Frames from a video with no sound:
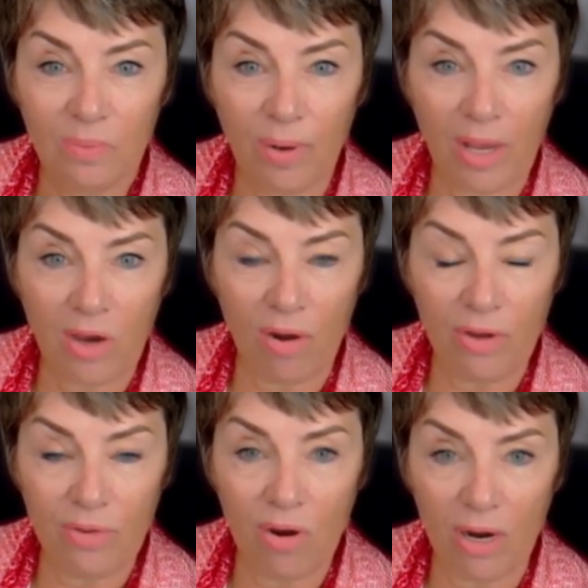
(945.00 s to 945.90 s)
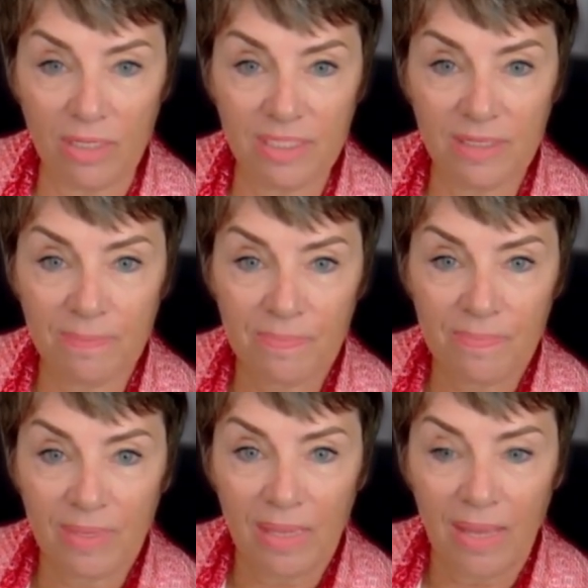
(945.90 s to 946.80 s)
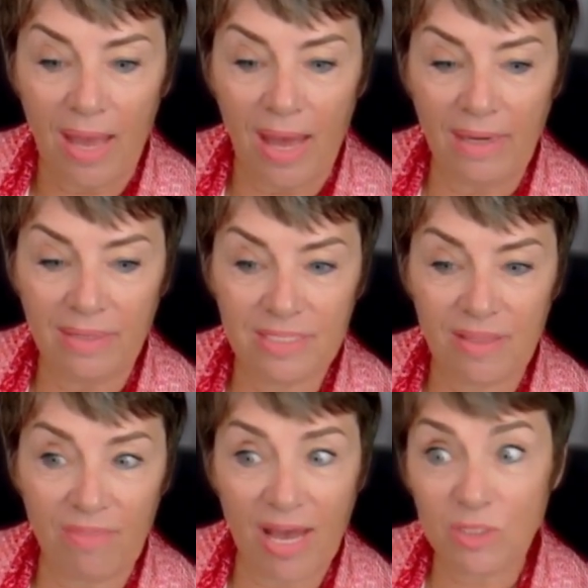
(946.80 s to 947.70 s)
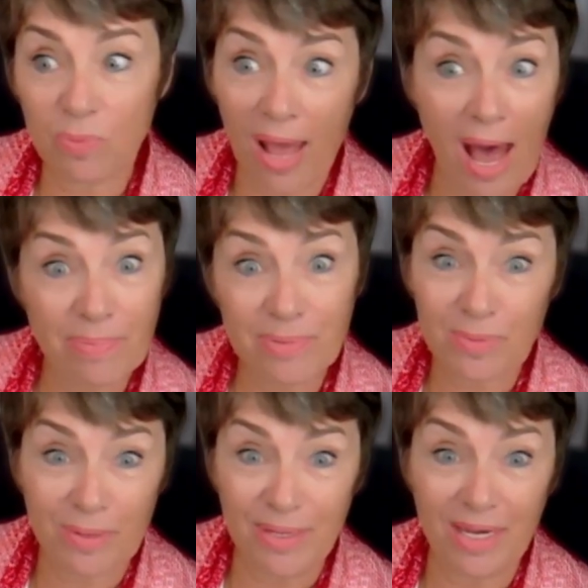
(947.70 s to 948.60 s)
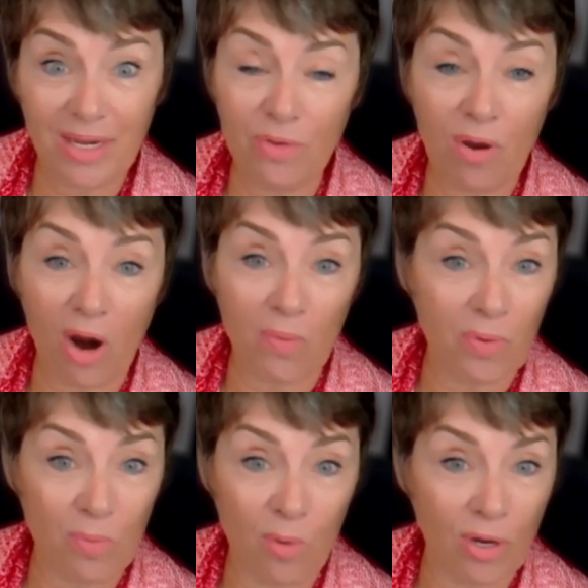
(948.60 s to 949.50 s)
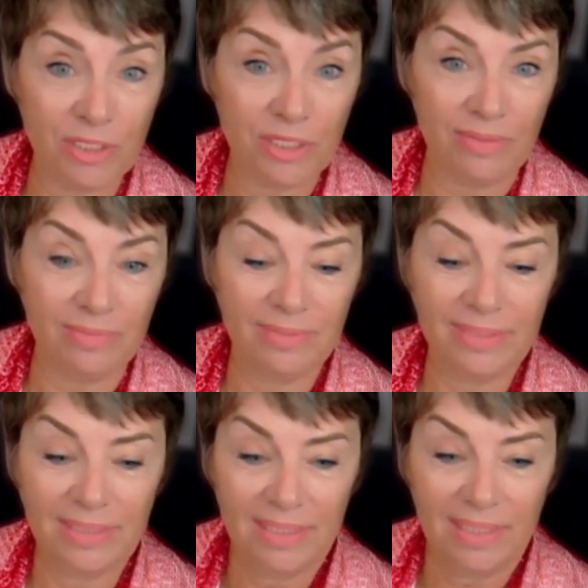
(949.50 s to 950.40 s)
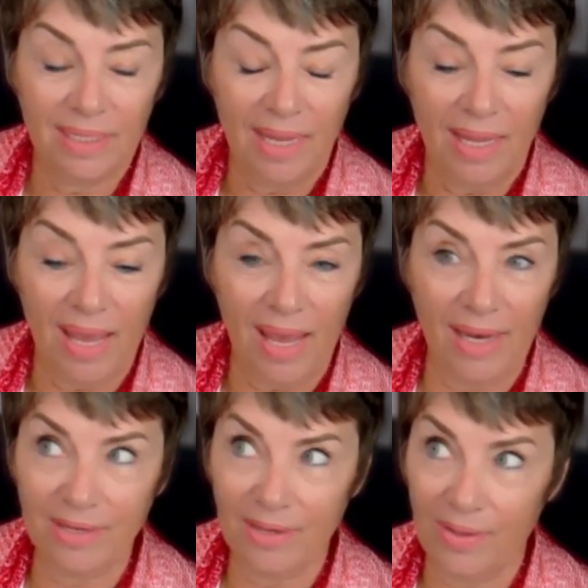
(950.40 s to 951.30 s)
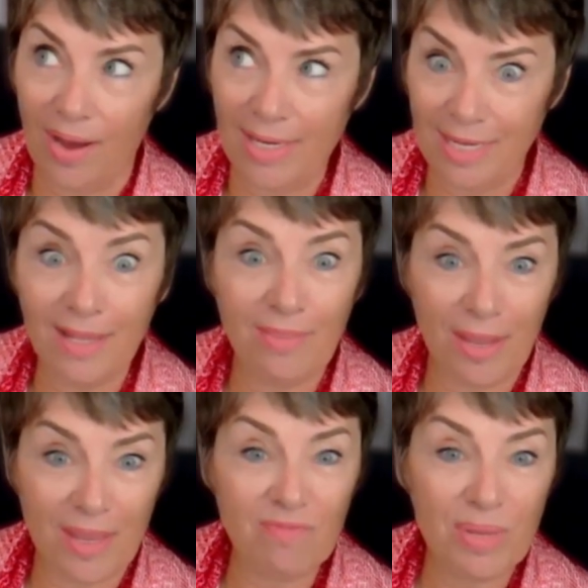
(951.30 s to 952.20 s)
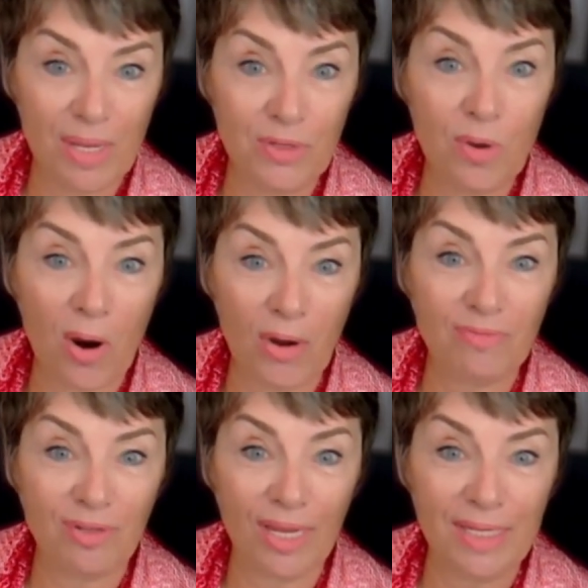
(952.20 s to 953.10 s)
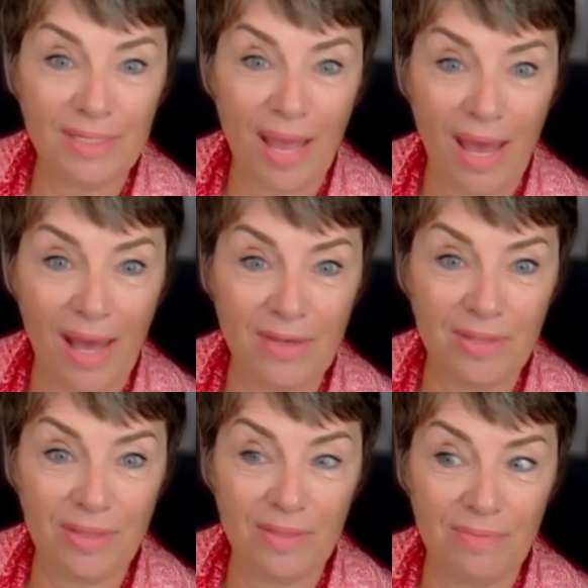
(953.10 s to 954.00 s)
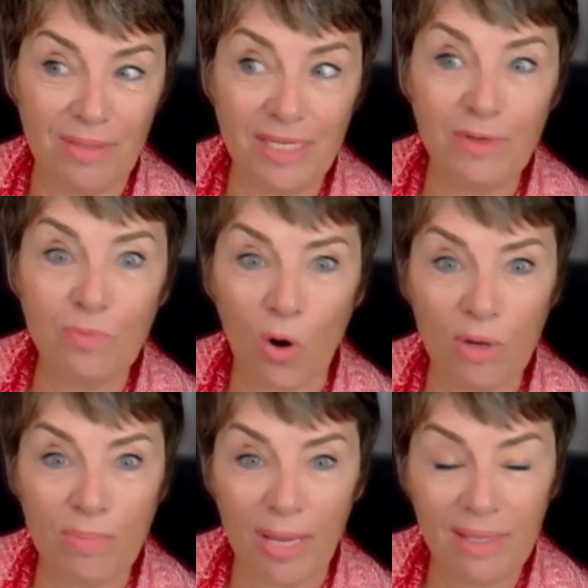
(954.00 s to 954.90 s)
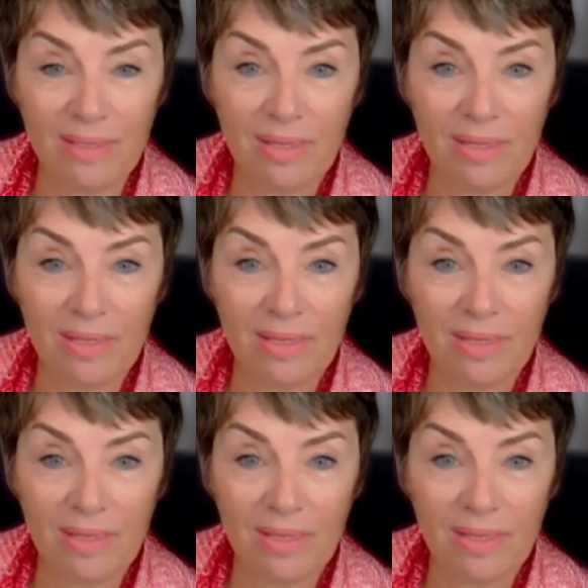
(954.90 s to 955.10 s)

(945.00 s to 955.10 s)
when I got a new heart. And he said, that's what happens when you get a new heart. We warned you. And I did. They gave me a new heart of light. And they did warn me.